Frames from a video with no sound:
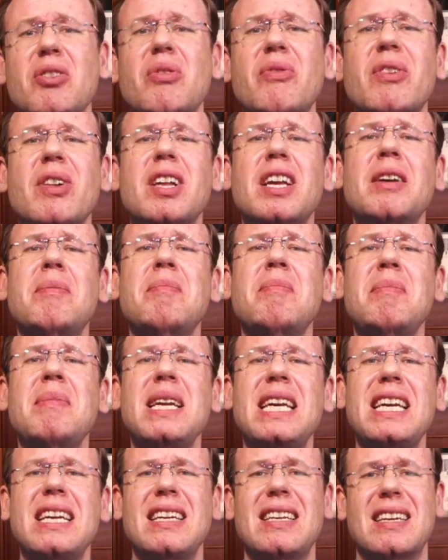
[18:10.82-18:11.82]
you will
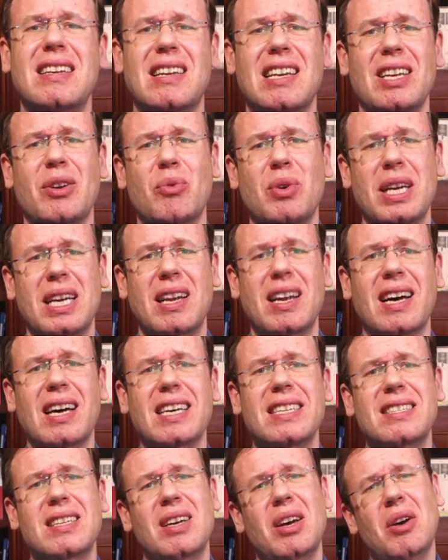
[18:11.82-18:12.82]
immediately
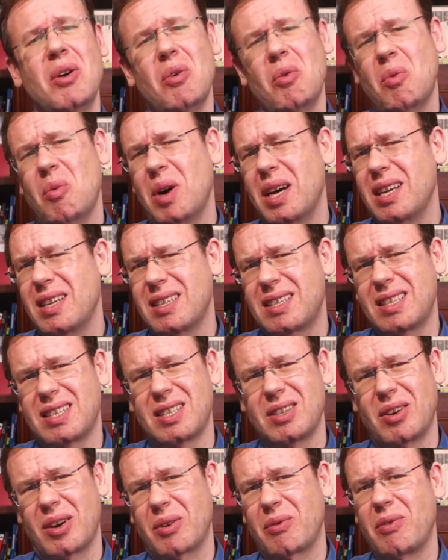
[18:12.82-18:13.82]
realize why this
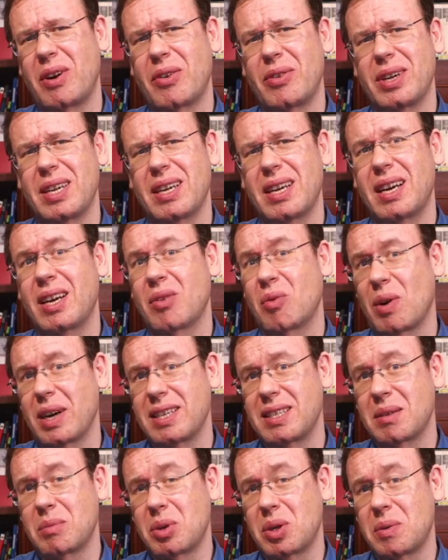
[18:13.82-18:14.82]
is not very
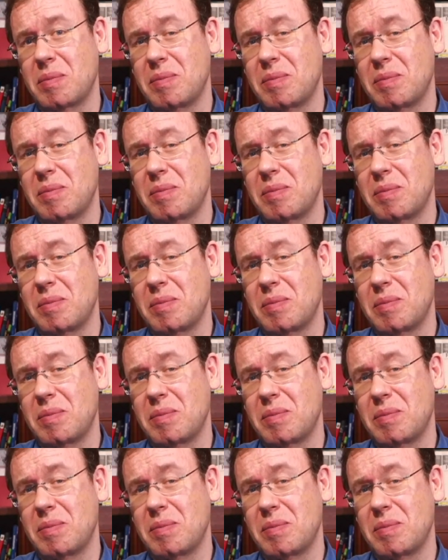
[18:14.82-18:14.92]
advisable.